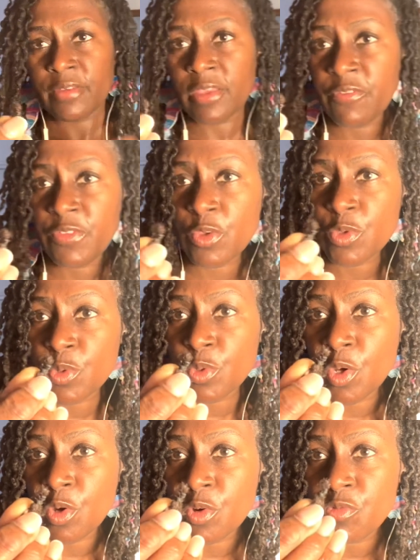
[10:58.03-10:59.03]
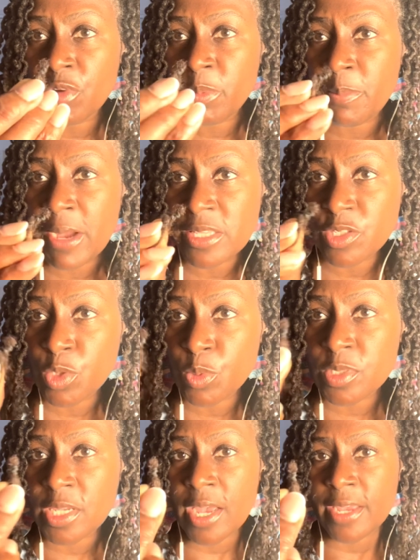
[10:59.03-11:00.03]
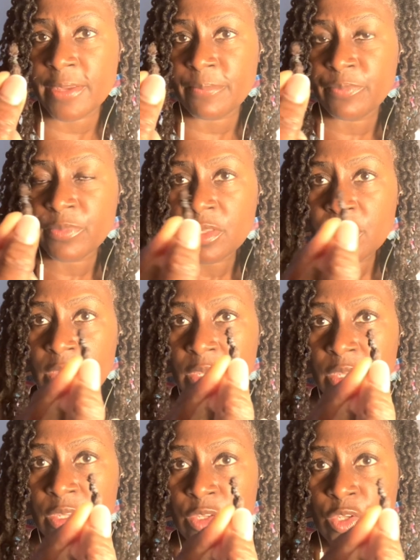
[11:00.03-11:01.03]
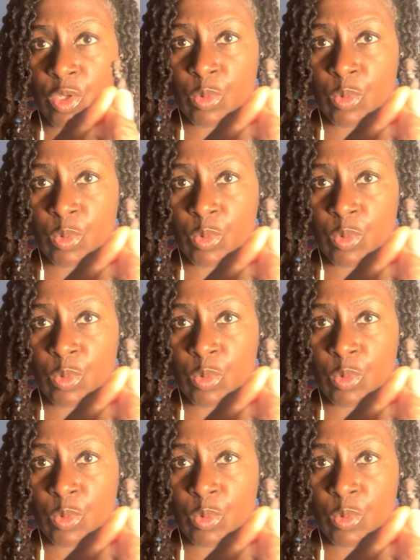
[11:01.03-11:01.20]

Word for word: If you do your rubber band too tight, you